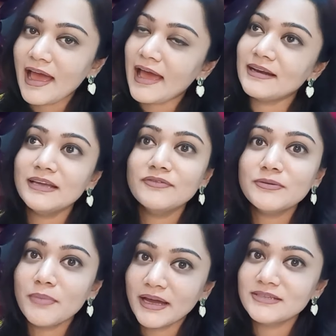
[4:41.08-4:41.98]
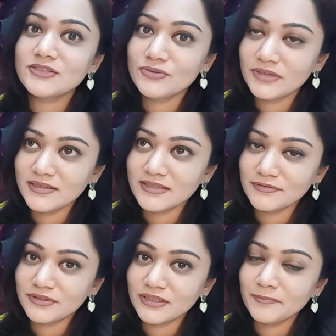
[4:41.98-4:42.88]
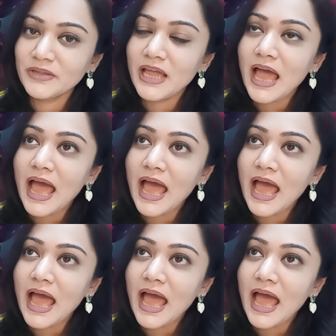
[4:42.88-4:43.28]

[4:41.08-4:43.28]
and even my story is different.